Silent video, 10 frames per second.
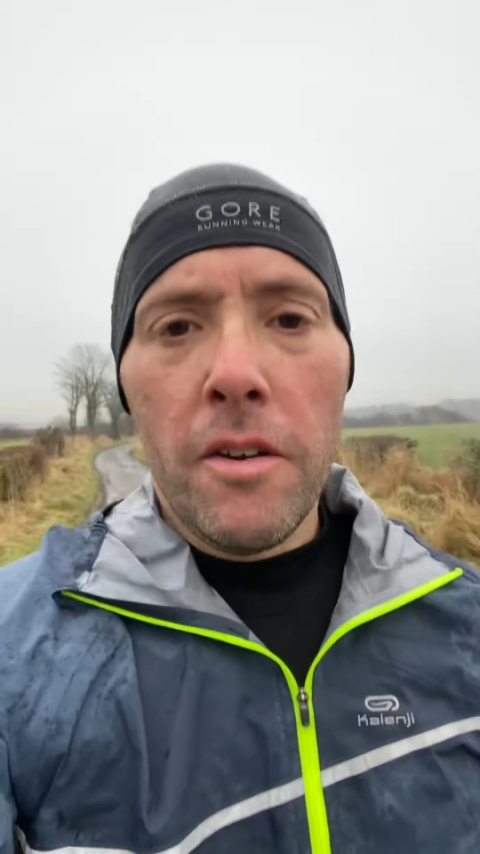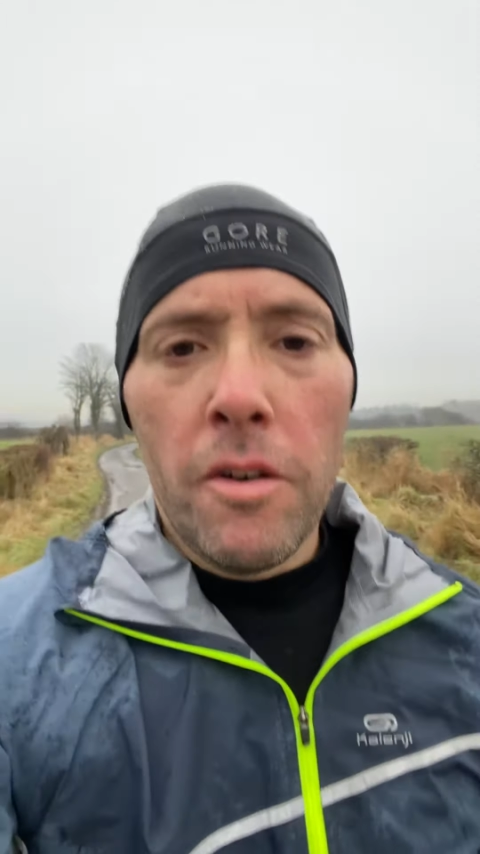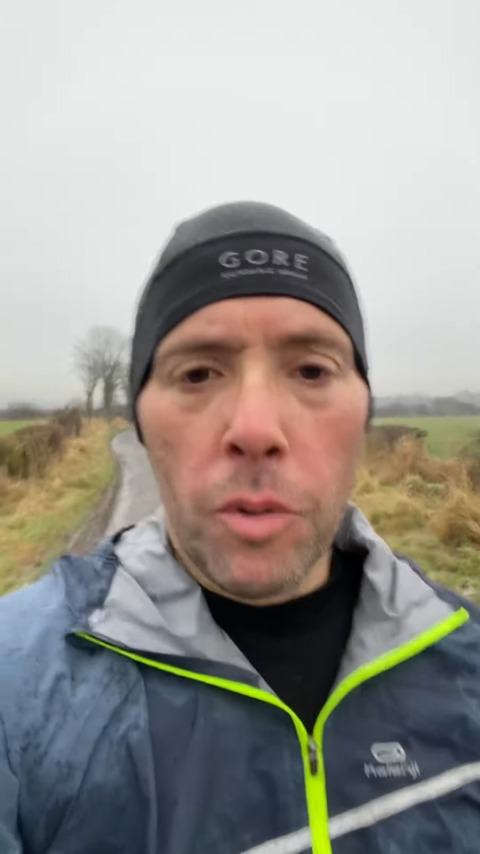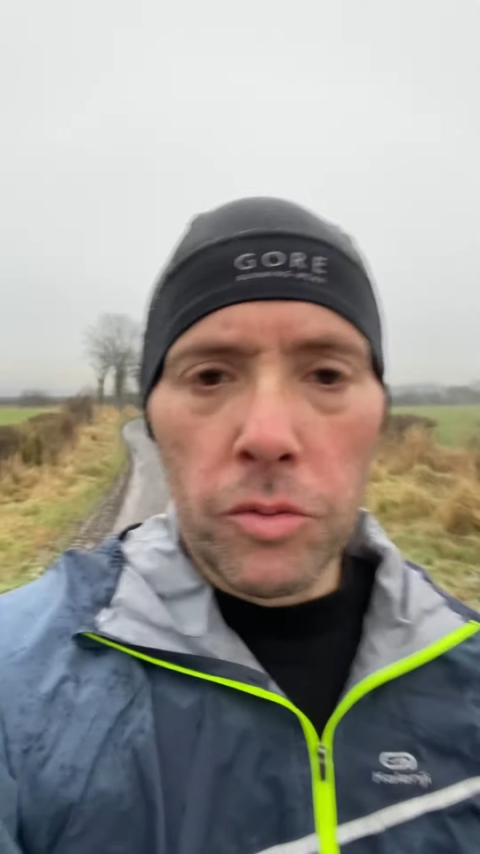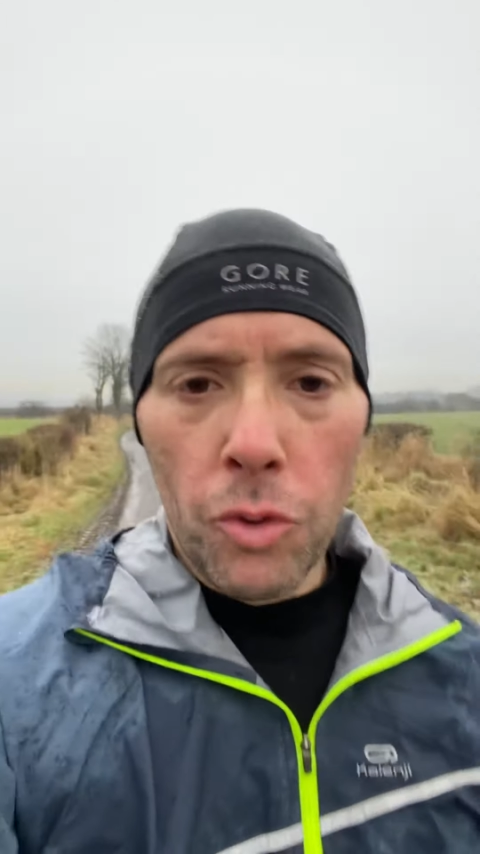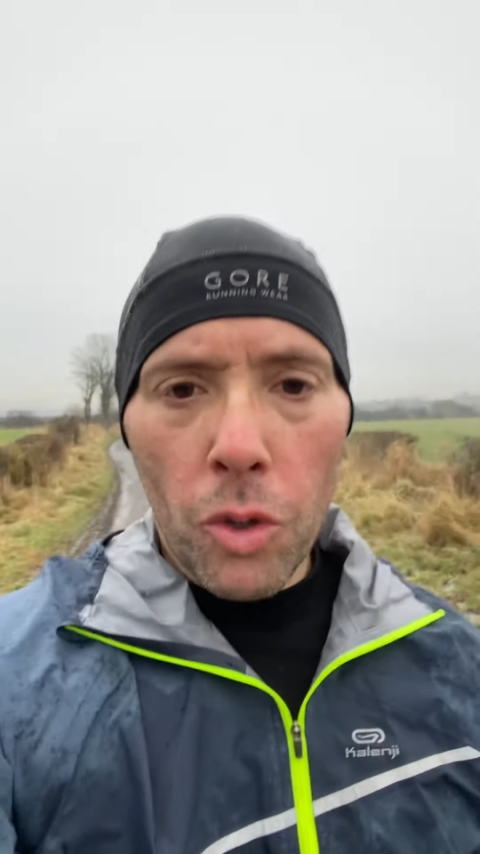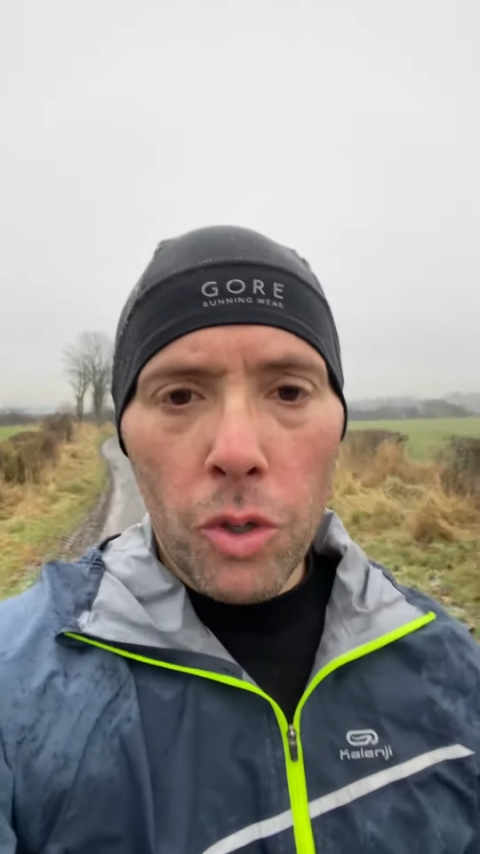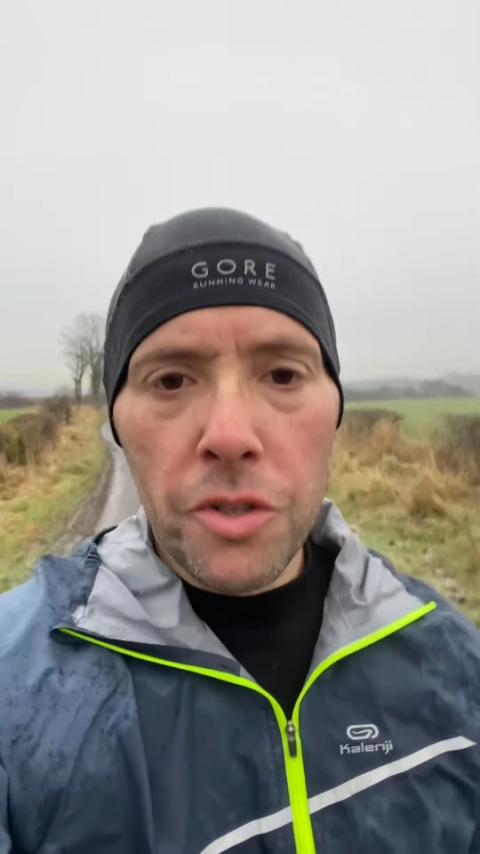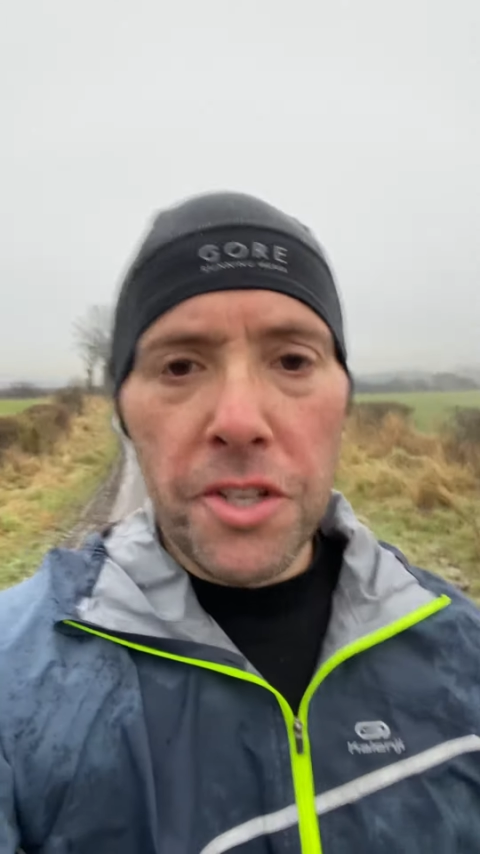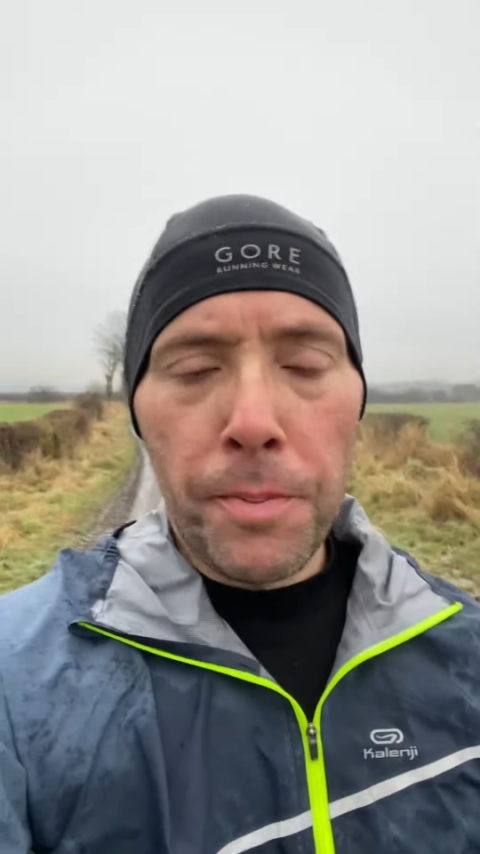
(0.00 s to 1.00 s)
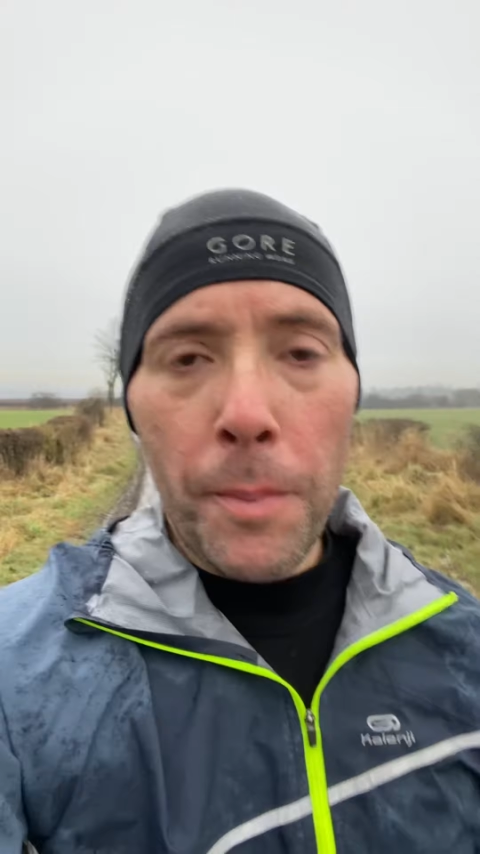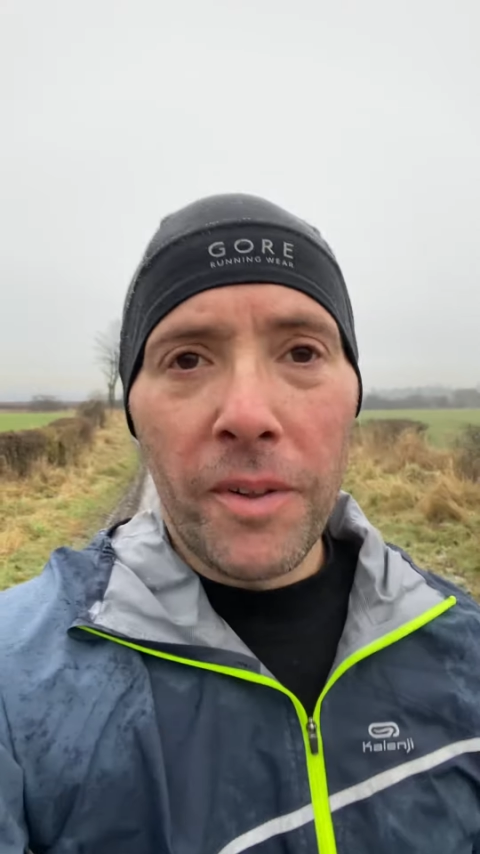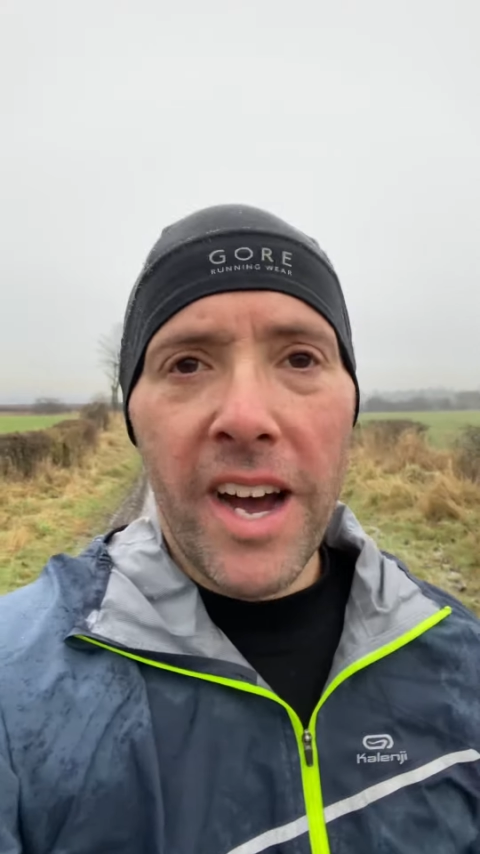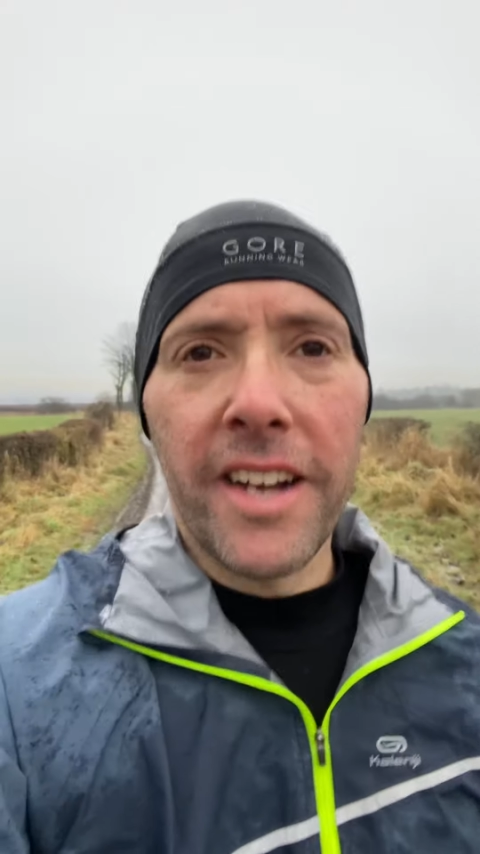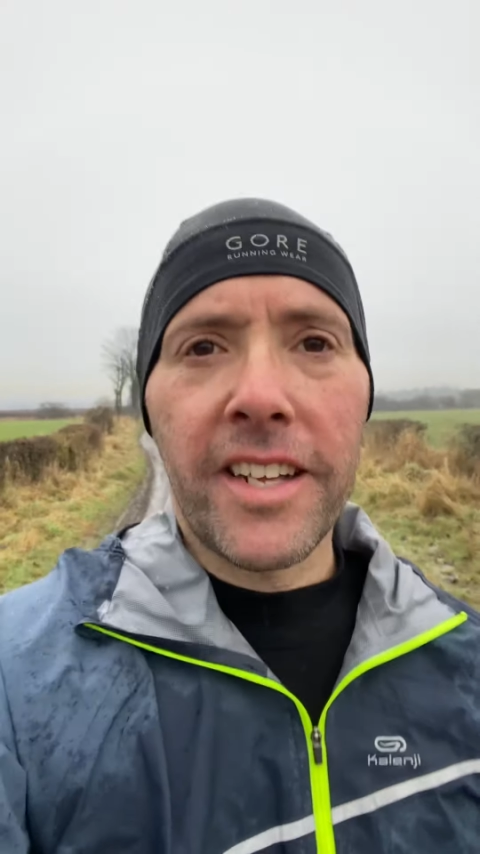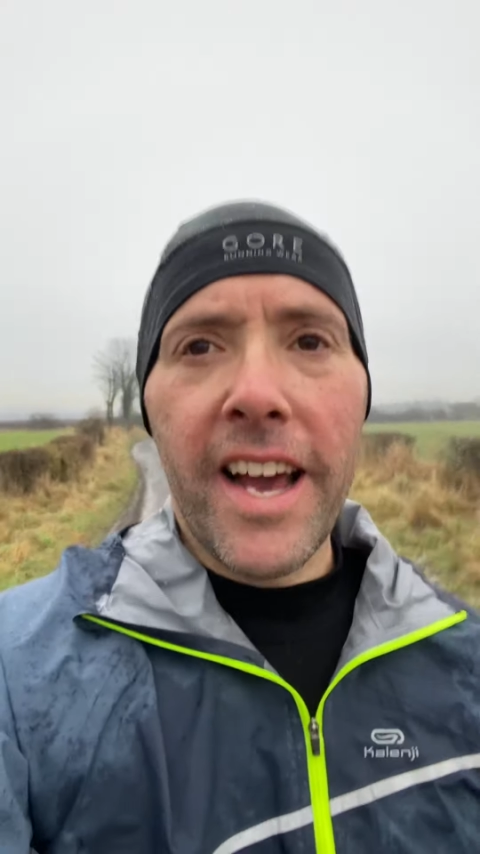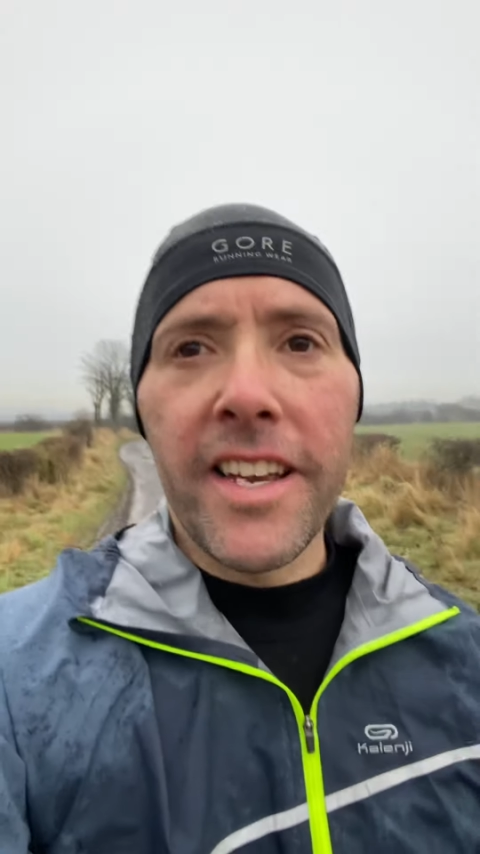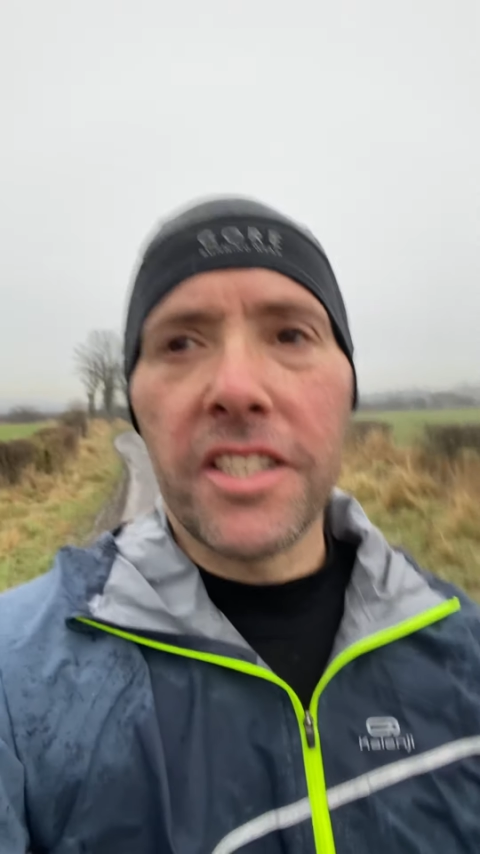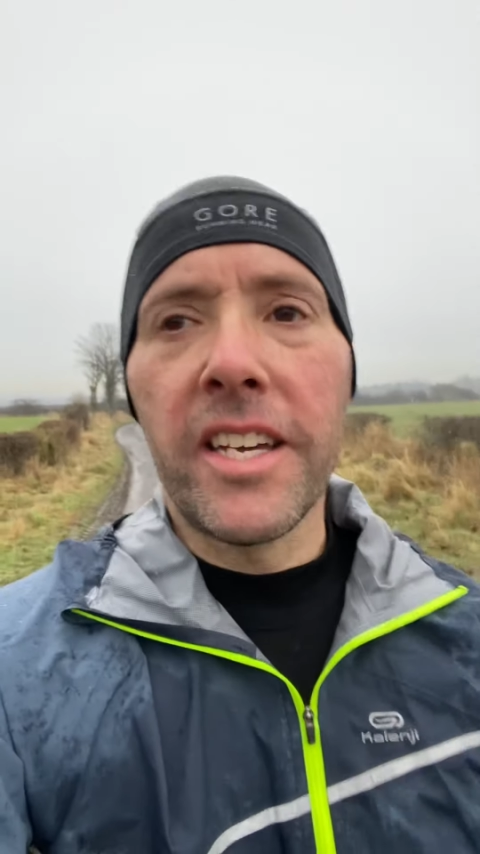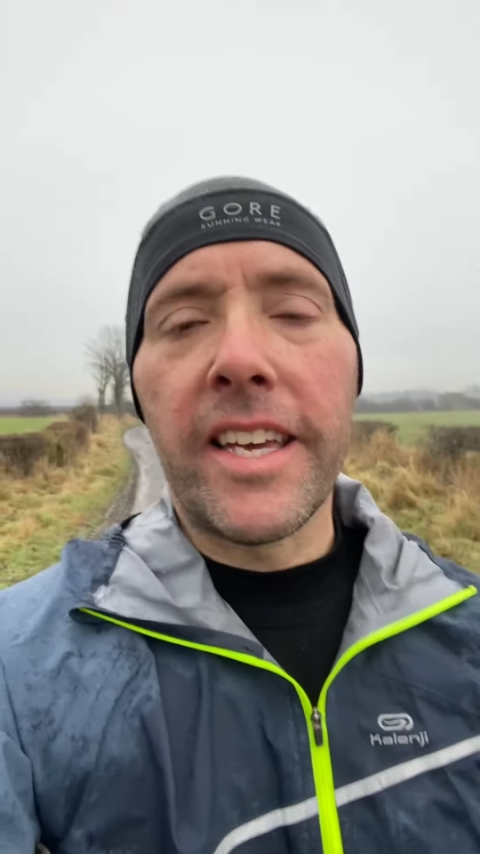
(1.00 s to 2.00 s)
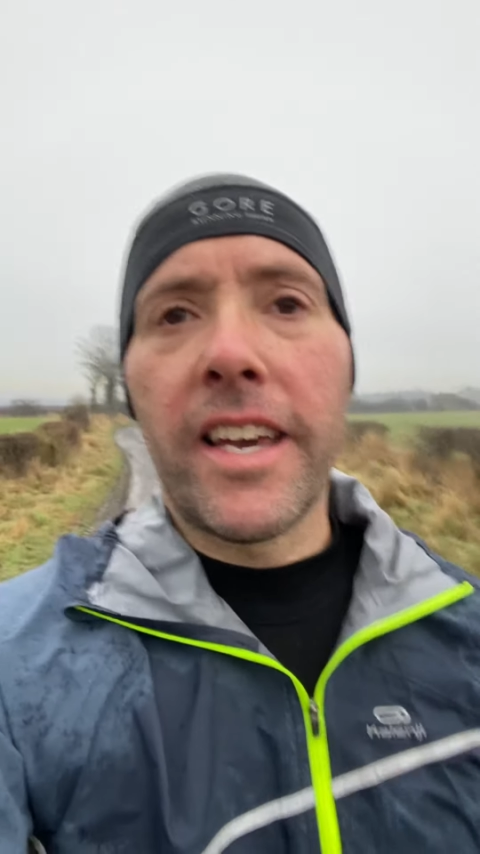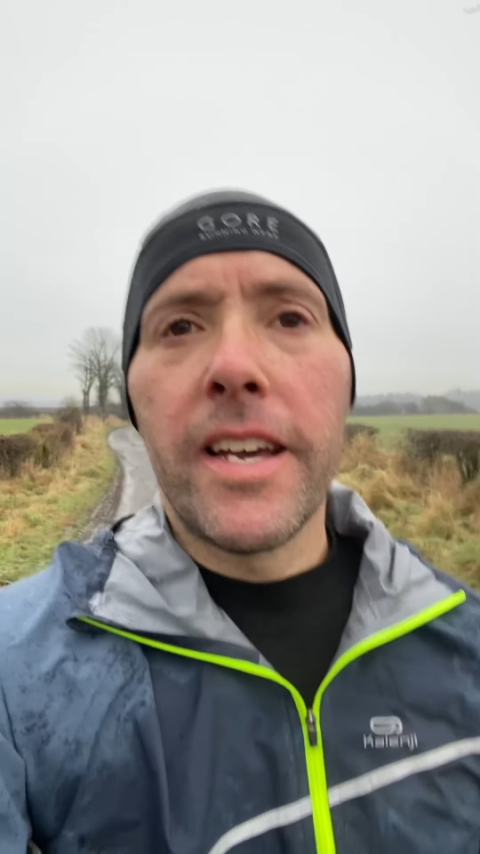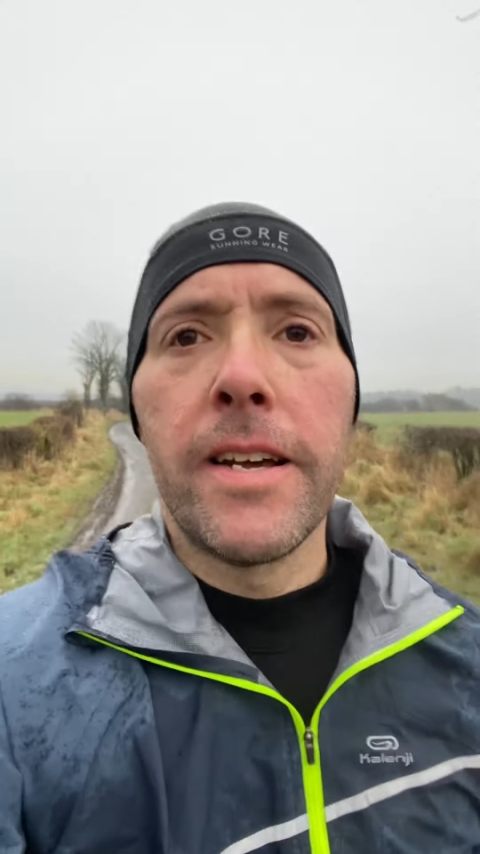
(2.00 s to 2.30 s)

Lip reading: will know who these people are. Guys like